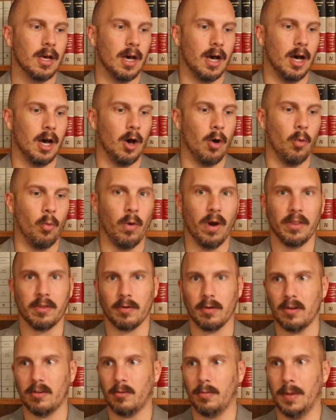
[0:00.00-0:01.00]

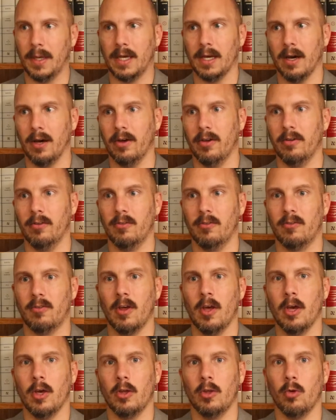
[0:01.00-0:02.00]
Whether it's because
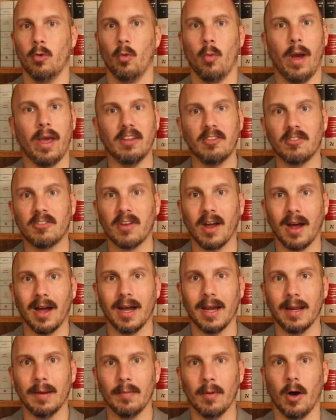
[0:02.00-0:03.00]
you waste
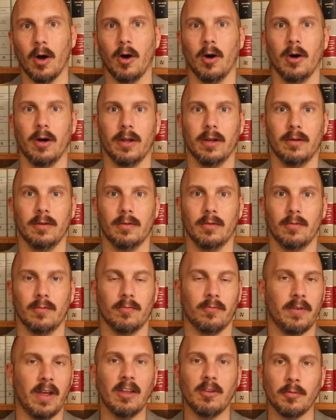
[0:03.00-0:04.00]
time on
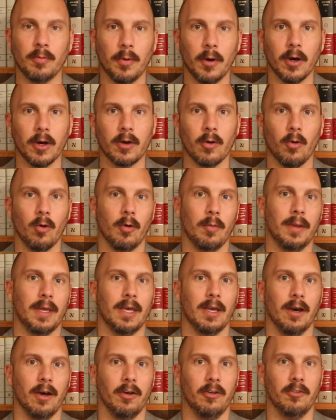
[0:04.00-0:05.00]
Facebook or
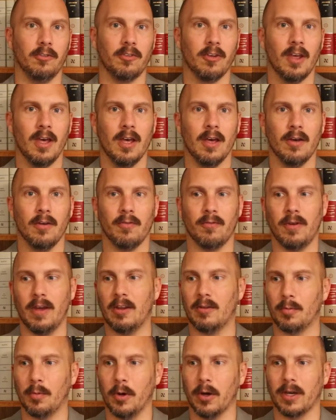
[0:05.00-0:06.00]
because
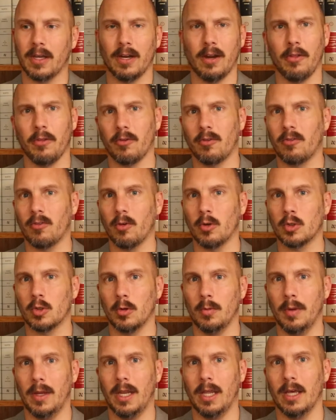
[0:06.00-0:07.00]
Facebook and other
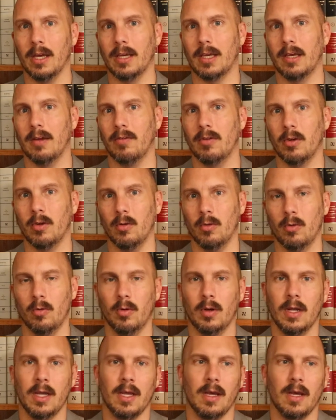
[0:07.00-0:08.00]
social media give
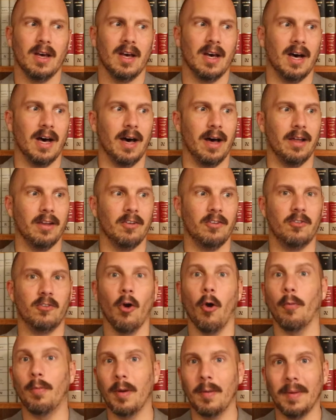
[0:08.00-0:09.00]
you
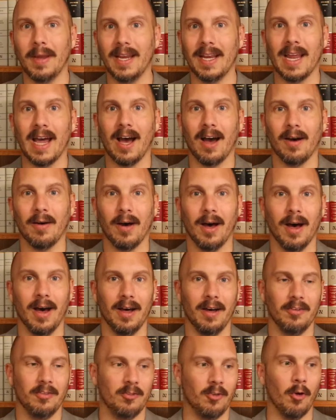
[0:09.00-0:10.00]
dopamine
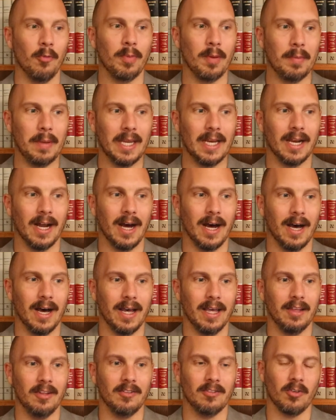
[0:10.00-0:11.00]

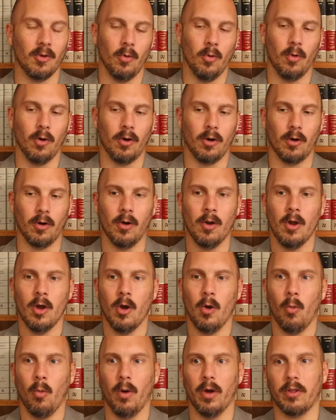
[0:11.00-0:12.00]
highs, or
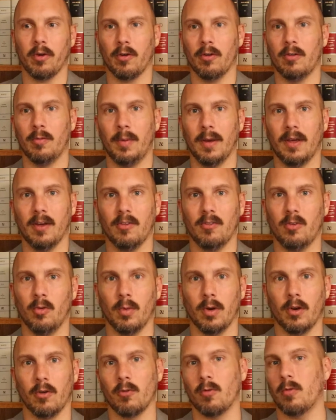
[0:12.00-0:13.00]
whether it's because you
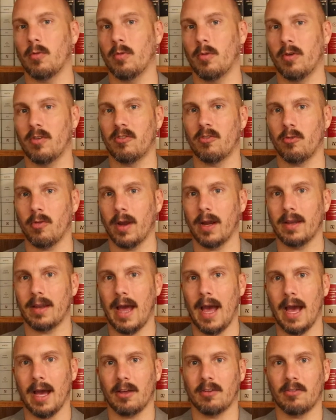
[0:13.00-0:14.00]
want to restrict
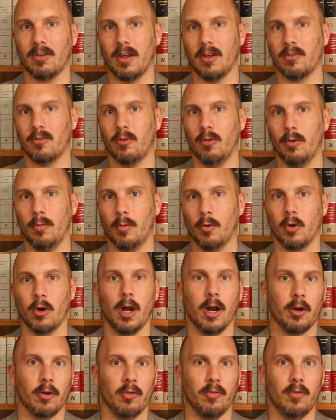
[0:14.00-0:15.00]
access to
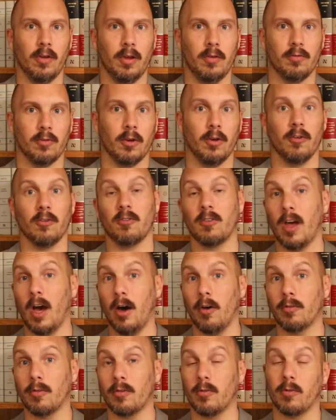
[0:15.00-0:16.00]
pornography for
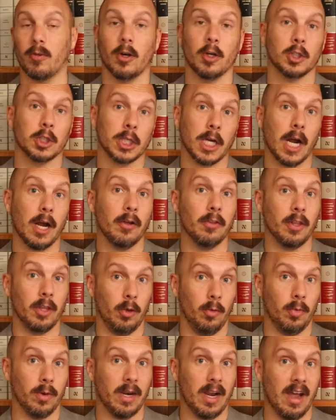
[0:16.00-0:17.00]
yourself or for a child that
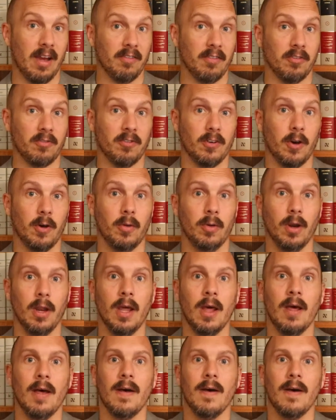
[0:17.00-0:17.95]
you want to have a phone.